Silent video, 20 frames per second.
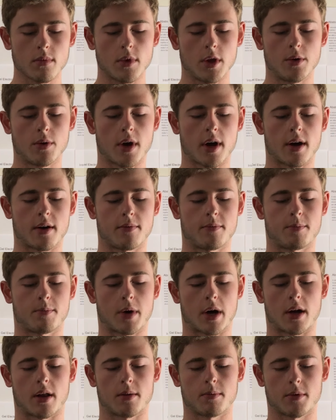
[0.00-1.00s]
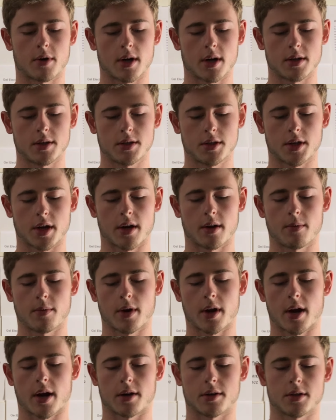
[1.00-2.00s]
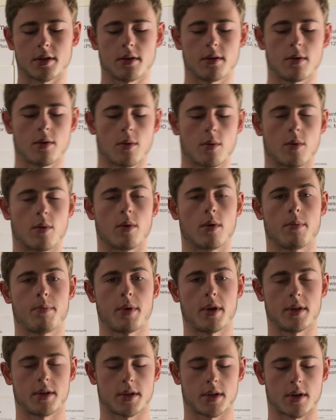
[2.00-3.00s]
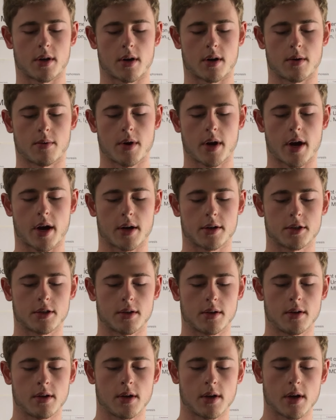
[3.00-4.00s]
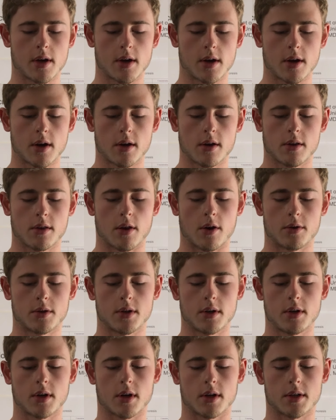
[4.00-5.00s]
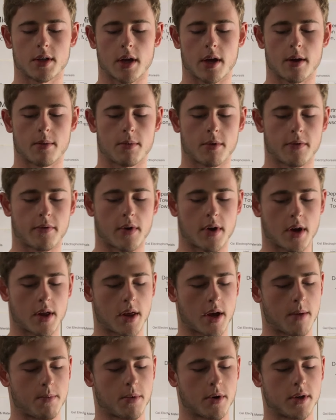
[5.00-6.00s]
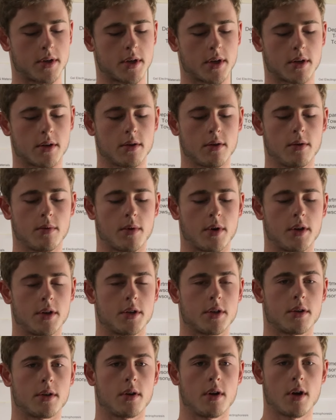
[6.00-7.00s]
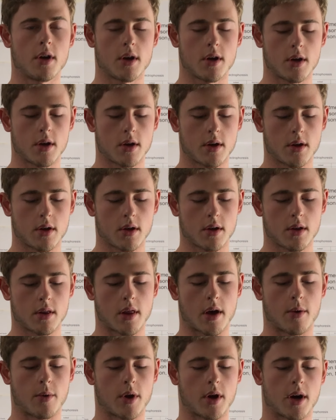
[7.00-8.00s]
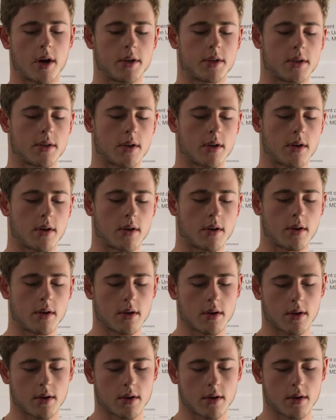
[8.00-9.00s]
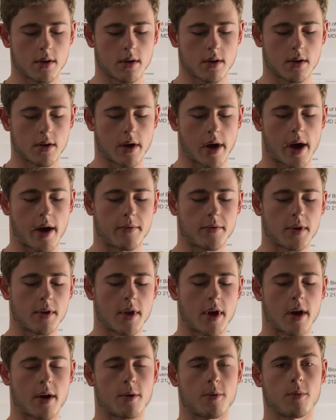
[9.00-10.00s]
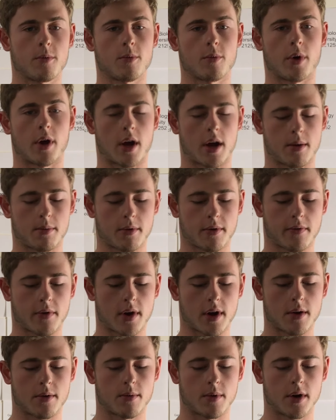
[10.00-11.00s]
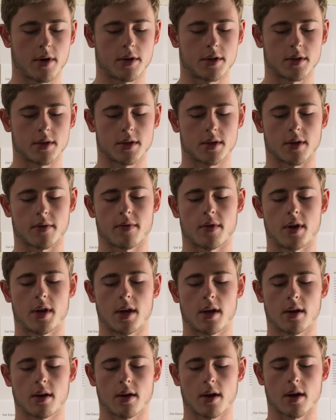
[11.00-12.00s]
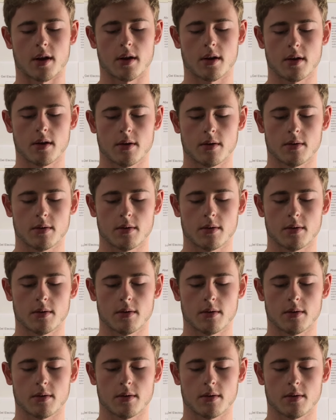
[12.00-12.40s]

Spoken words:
you have polymerase chain reaction, or PCR reaction. Those are done to amplify that particular region that we isolated. After that, we amplified regions of the DNA,